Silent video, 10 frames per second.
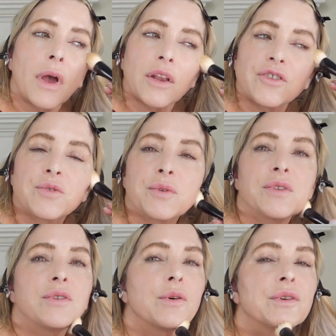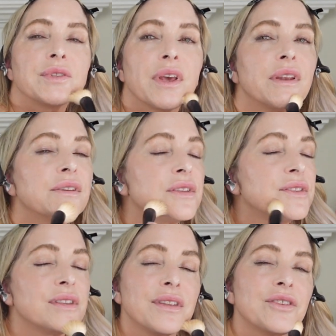I just was so excited to
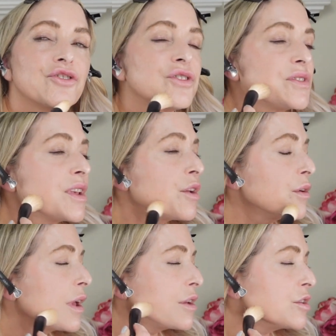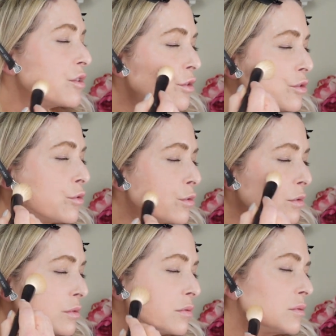see that Shiseido had a
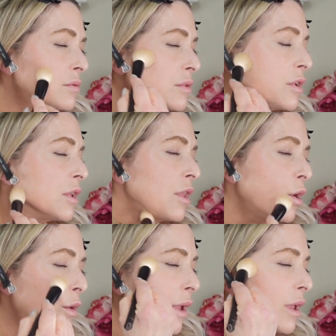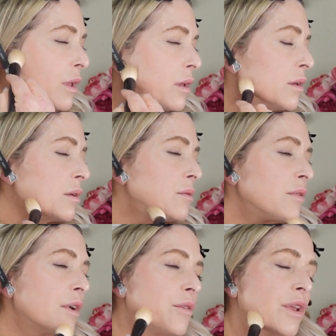new glowy
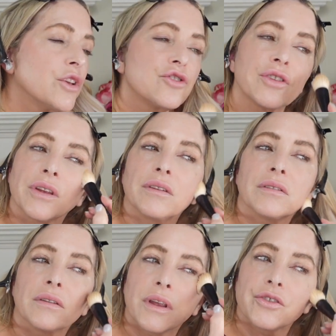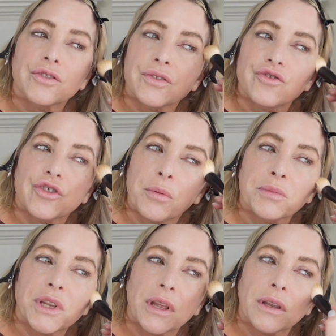foundation. I just
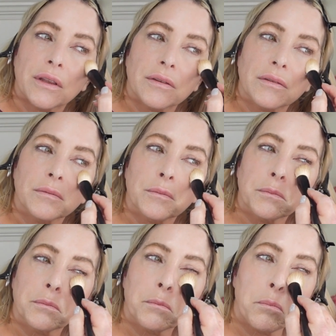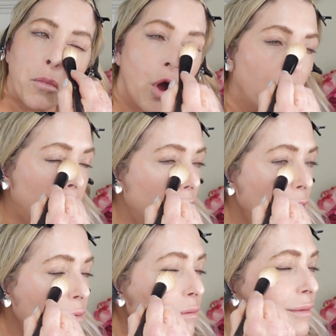jumped on it and bought it.